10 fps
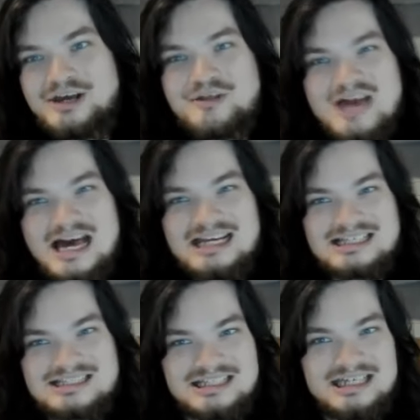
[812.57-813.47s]
That
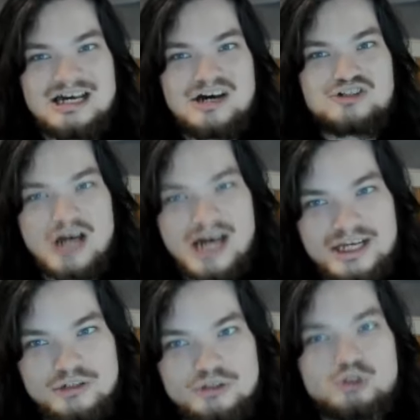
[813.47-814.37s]
is the
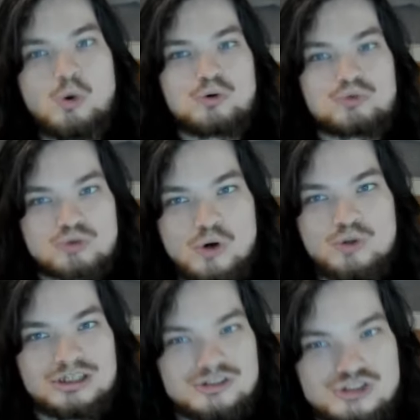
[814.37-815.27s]
title to a
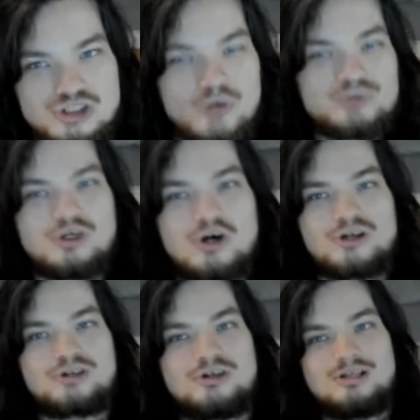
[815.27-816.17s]
Rolling Stones
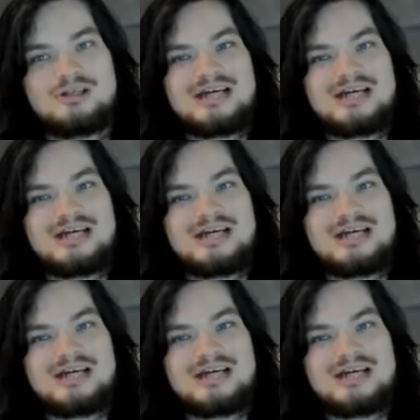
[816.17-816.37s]
article.